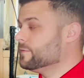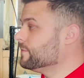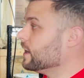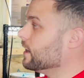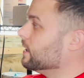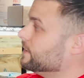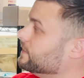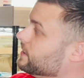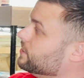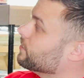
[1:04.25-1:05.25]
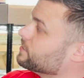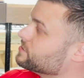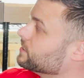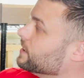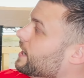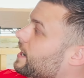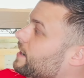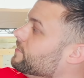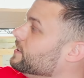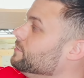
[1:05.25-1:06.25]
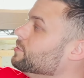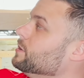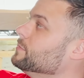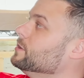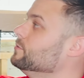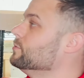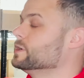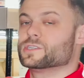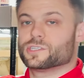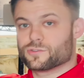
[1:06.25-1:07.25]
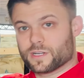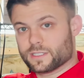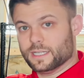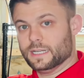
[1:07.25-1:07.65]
And then you're also going to have heat pump mode, where it's strictly going to